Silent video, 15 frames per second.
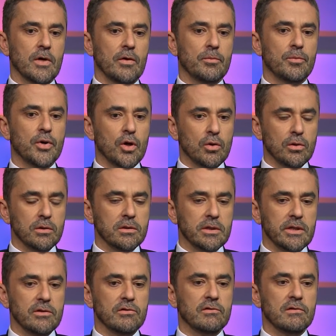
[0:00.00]
bold
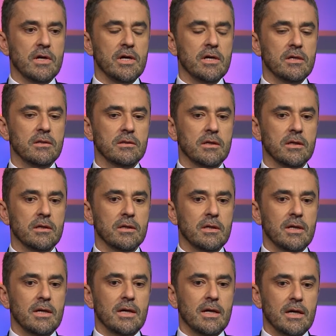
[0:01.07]
in saying that
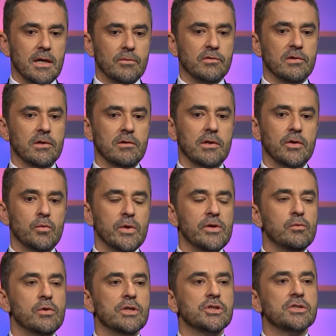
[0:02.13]
absolutely we
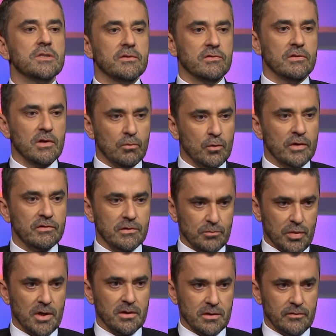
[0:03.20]
wish this wasn't
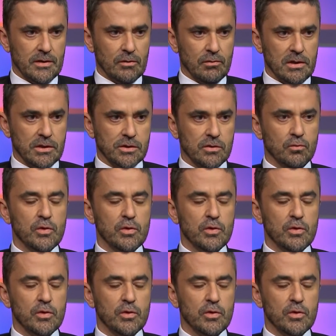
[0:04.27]
part of our religion.